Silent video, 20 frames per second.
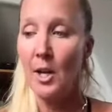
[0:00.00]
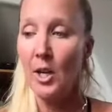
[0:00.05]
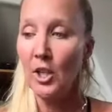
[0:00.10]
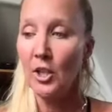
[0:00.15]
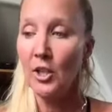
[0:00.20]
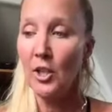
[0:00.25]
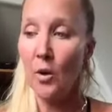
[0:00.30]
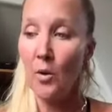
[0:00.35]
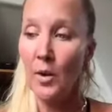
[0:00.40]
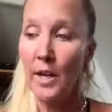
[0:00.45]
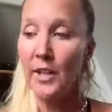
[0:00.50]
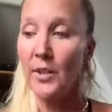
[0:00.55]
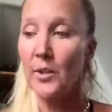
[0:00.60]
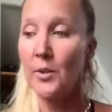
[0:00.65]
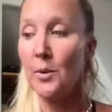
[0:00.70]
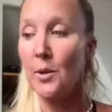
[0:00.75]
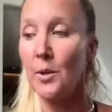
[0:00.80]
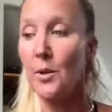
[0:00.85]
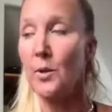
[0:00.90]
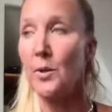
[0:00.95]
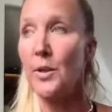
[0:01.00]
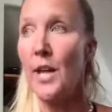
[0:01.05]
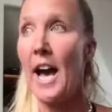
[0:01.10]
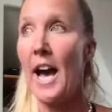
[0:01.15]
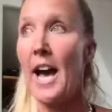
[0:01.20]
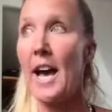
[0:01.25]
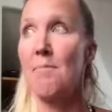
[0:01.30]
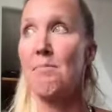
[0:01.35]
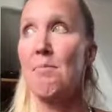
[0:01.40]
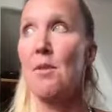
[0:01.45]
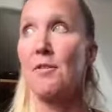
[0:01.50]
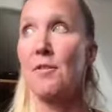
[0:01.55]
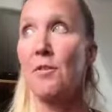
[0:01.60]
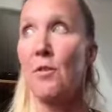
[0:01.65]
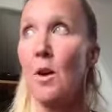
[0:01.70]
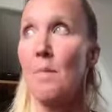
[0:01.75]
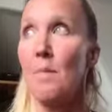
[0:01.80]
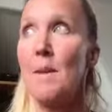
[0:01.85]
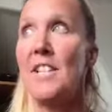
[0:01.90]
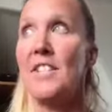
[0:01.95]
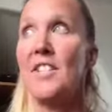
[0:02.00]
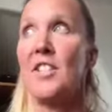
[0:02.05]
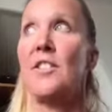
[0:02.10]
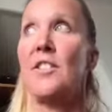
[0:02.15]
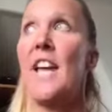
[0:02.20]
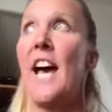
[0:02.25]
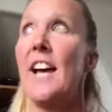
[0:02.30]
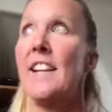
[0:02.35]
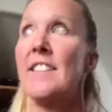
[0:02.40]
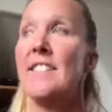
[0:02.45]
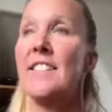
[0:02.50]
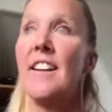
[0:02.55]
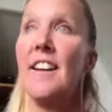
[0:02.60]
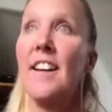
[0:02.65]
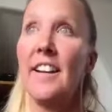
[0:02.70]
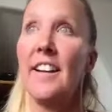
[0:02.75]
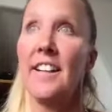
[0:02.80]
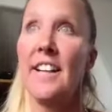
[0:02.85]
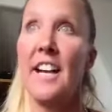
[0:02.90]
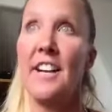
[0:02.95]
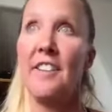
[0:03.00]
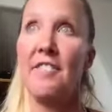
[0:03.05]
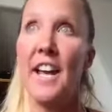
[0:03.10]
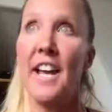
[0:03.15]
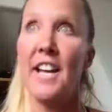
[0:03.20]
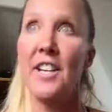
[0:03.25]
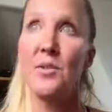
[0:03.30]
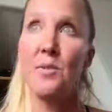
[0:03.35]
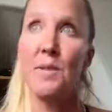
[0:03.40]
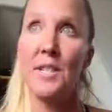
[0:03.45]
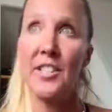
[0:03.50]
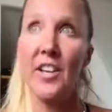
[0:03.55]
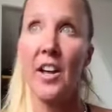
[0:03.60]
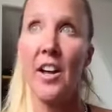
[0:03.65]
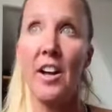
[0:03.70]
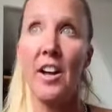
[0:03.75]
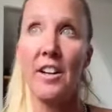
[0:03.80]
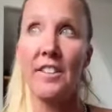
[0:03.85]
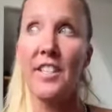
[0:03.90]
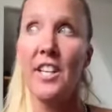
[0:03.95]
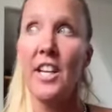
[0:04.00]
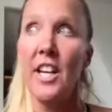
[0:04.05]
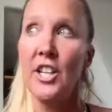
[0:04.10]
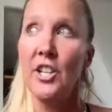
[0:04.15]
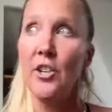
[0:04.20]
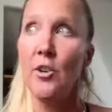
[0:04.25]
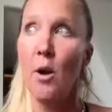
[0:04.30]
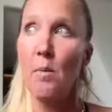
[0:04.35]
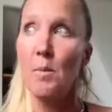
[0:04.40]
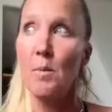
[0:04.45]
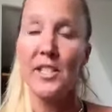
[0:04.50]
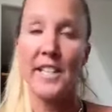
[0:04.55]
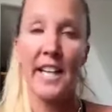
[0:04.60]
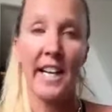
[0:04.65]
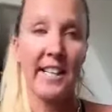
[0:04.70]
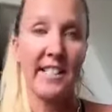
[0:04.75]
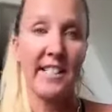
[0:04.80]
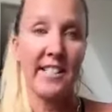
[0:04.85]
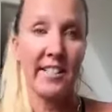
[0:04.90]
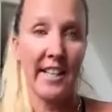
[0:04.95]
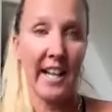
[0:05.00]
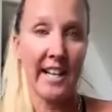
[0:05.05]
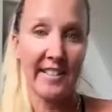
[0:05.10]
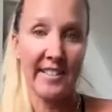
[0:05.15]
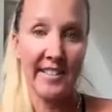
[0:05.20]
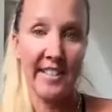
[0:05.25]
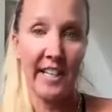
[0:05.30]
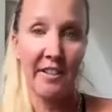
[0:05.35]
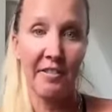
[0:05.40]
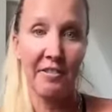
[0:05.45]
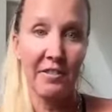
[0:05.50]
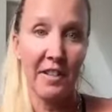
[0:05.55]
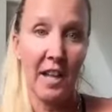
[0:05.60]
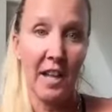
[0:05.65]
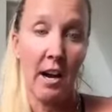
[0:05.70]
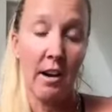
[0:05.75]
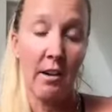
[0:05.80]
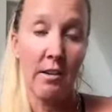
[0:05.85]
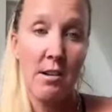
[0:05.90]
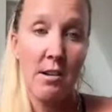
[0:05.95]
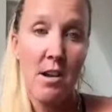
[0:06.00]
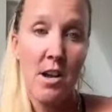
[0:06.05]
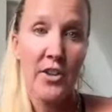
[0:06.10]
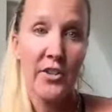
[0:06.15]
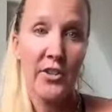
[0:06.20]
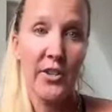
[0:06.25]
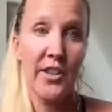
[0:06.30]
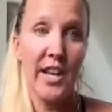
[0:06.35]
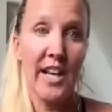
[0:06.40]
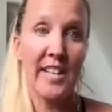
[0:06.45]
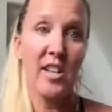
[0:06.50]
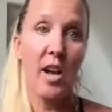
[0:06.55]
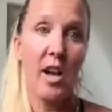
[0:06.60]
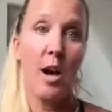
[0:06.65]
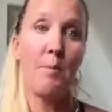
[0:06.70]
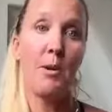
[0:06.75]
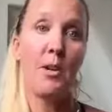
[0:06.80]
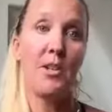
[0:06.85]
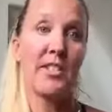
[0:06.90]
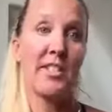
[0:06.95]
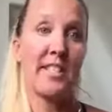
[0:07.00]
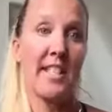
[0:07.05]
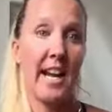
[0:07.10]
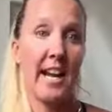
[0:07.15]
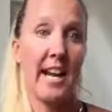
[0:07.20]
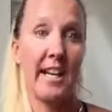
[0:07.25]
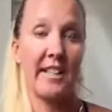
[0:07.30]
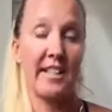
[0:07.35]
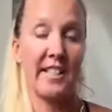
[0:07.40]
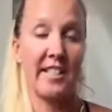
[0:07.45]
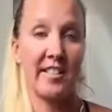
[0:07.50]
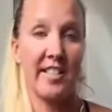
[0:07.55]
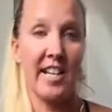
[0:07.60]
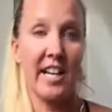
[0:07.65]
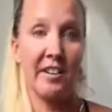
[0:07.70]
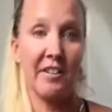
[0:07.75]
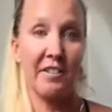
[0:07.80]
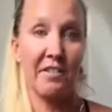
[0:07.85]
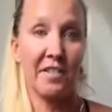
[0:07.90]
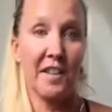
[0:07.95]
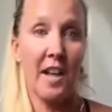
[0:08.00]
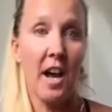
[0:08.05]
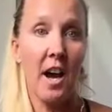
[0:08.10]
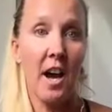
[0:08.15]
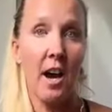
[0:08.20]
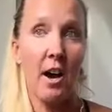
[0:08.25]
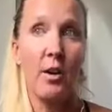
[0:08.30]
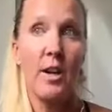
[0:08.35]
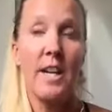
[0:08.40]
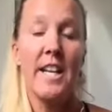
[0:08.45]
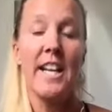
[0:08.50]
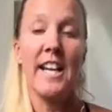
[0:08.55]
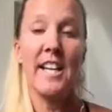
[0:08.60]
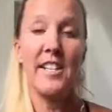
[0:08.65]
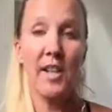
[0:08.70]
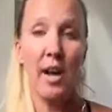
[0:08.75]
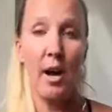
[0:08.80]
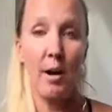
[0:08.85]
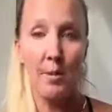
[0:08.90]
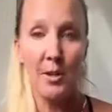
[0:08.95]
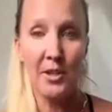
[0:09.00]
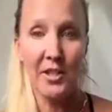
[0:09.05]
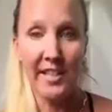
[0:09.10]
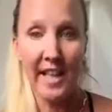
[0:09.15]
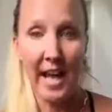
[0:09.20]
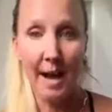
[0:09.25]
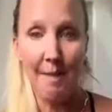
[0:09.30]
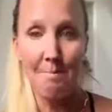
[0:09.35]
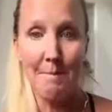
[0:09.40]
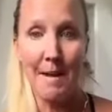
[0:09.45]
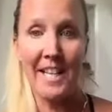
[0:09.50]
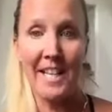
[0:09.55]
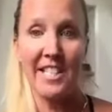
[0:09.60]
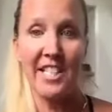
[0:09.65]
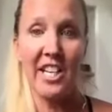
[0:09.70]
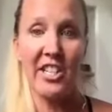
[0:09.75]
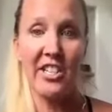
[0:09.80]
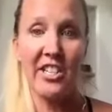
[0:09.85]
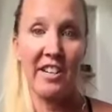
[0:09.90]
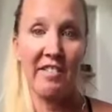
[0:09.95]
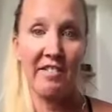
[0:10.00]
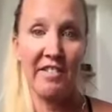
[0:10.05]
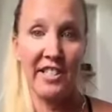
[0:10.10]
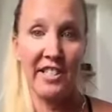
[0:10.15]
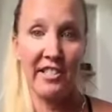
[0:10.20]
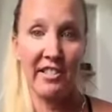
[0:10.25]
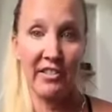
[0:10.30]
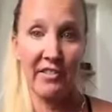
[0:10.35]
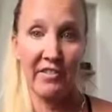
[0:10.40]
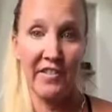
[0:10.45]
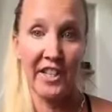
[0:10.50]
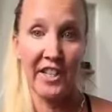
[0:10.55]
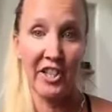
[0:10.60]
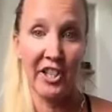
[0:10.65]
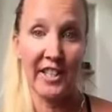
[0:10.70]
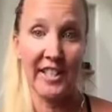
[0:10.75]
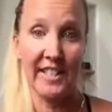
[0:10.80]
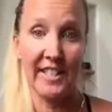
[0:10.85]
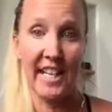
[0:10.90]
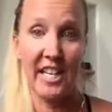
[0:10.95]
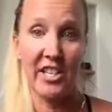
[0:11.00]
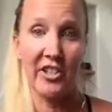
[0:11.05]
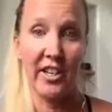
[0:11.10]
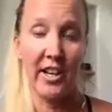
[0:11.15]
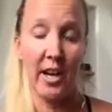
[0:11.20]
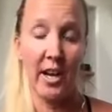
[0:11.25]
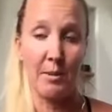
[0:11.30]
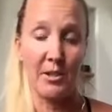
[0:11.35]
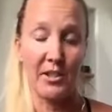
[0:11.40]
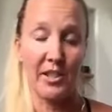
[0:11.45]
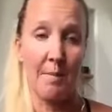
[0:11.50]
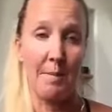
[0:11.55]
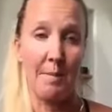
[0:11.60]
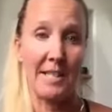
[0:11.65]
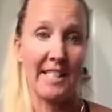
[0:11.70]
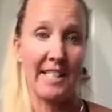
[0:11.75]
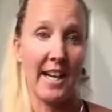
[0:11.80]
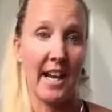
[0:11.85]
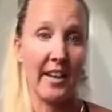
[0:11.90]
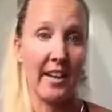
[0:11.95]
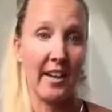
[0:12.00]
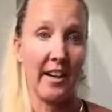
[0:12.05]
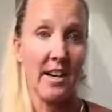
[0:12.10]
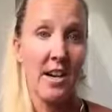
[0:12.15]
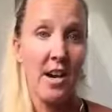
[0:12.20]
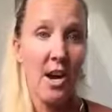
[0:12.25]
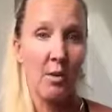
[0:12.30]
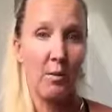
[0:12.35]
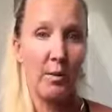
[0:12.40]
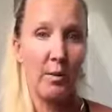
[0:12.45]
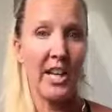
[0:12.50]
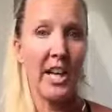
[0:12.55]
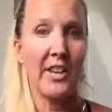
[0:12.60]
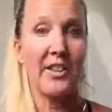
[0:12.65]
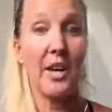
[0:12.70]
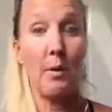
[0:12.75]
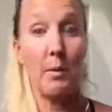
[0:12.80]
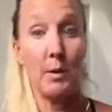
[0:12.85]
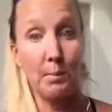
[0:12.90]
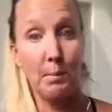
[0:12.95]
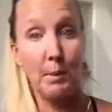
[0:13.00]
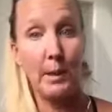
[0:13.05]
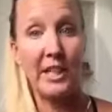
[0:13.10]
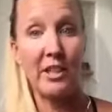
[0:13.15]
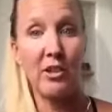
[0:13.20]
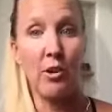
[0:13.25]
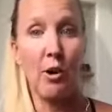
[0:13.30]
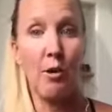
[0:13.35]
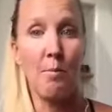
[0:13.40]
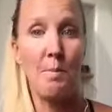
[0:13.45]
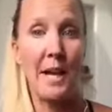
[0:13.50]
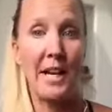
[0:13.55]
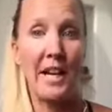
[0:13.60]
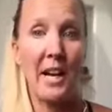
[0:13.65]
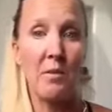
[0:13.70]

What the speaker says: going through that performance or that kind of end result, you almost get into that state of flow. So that's almost the state of flow is almost that meditation and visualization almost coming together, which I thought was pretty cool. But